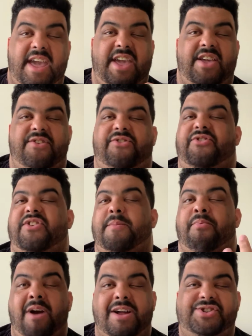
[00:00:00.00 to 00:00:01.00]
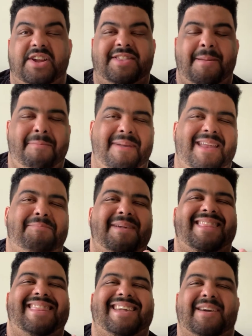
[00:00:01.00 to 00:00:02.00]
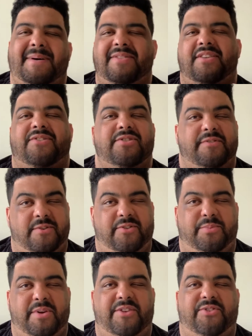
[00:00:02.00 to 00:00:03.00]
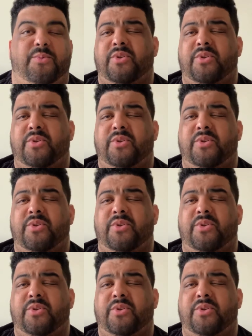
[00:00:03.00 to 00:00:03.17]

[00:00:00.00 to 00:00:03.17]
is the project that made me think about this in the first place.